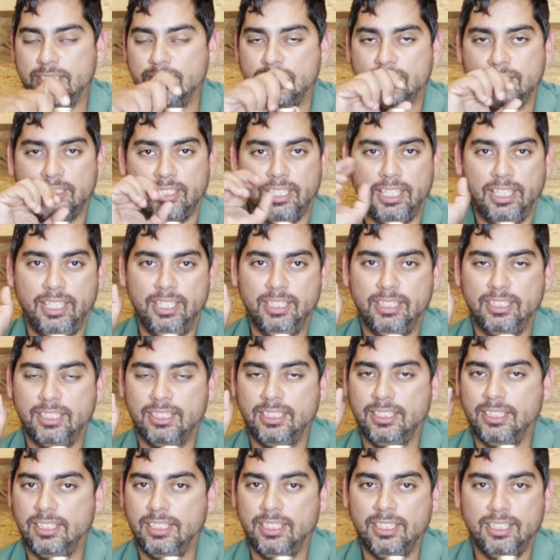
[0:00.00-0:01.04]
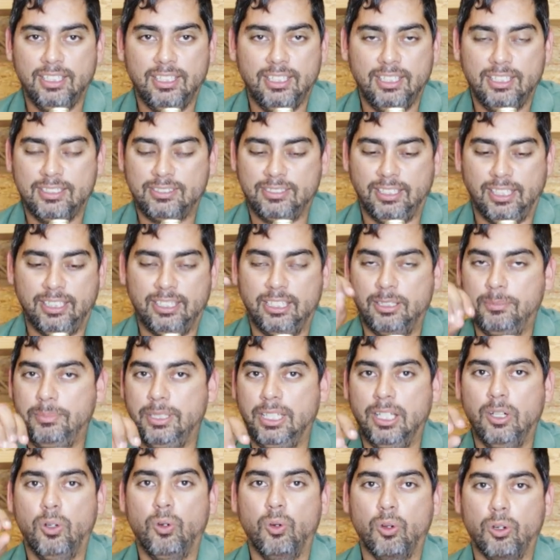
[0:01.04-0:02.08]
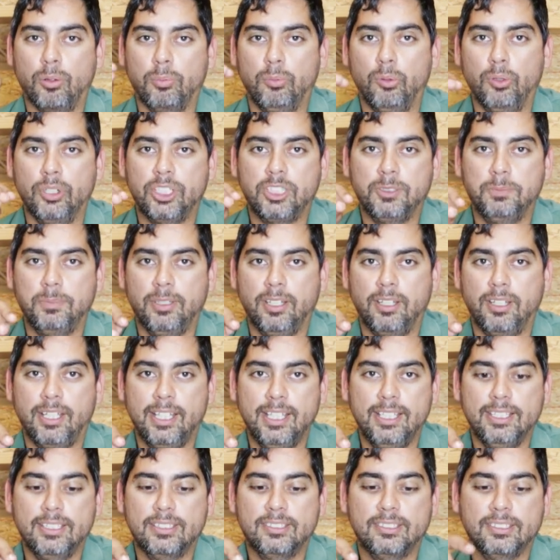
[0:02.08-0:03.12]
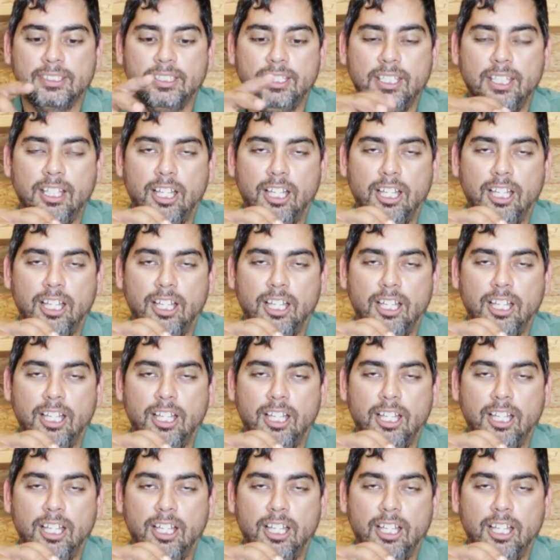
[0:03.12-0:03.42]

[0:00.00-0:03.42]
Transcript: it's not going to be a horrible experience.